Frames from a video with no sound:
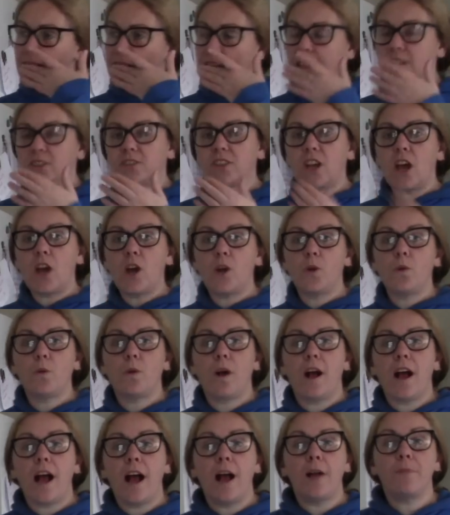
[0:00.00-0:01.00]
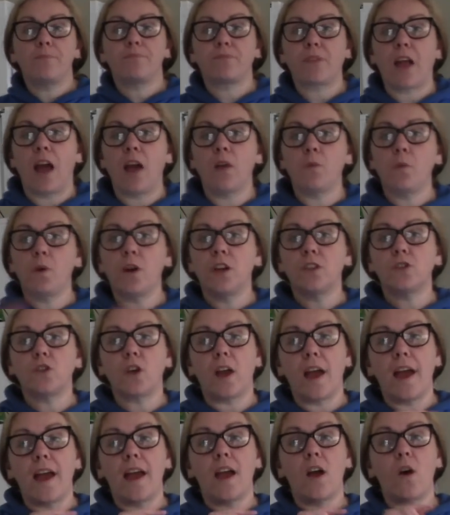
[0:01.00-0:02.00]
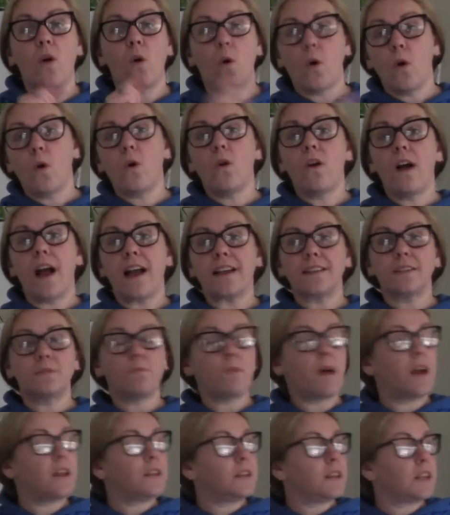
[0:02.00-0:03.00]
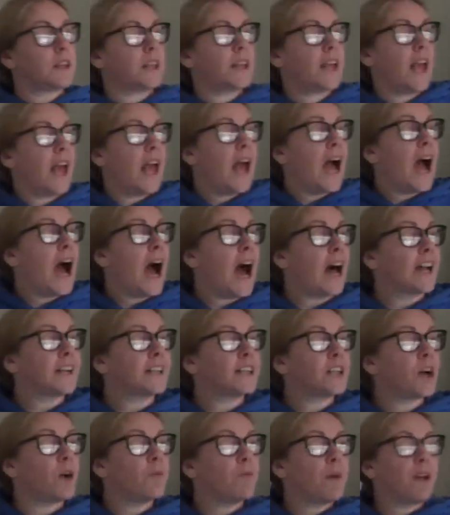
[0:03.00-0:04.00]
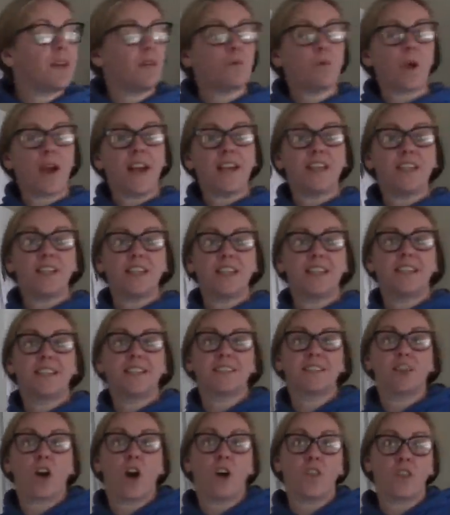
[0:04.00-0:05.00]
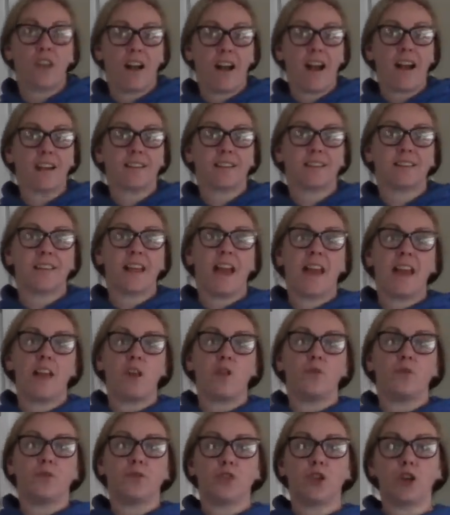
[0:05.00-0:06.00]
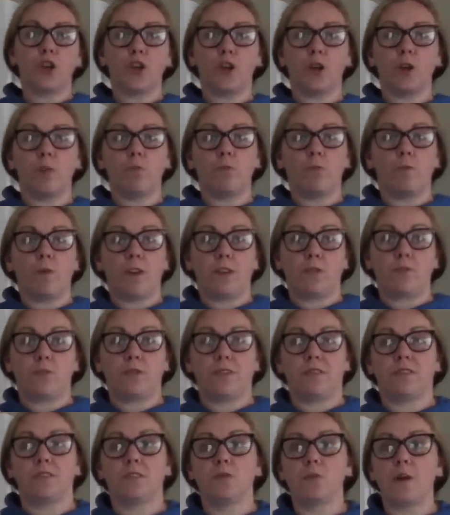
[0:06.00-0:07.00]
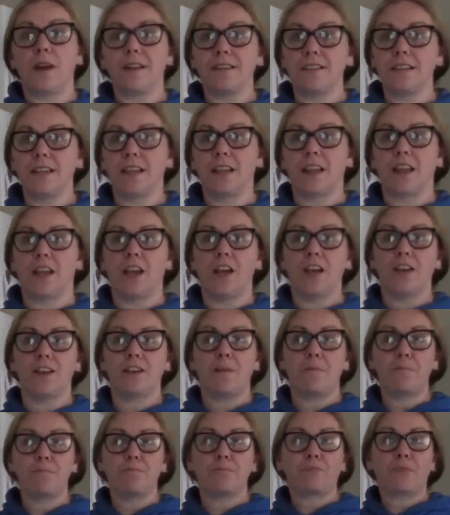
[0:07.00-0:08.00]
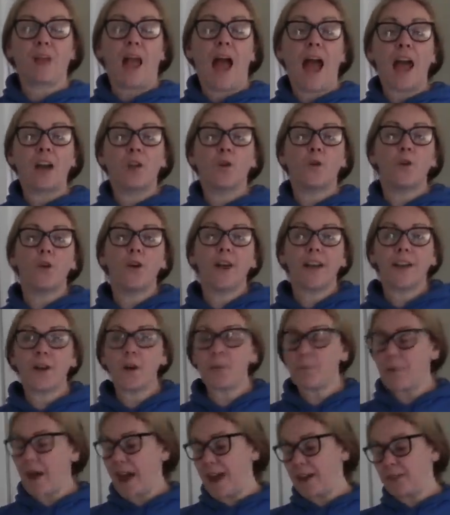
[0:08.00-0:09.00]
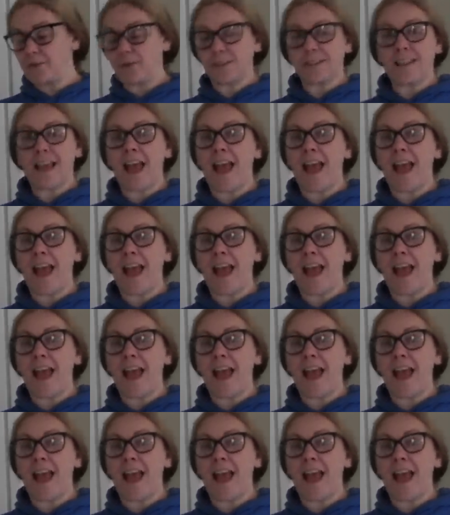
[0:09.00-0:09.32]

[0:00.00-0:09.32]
So I worked all last month and I got my wages on the last day of term, which was the 23rd, and all I got paid was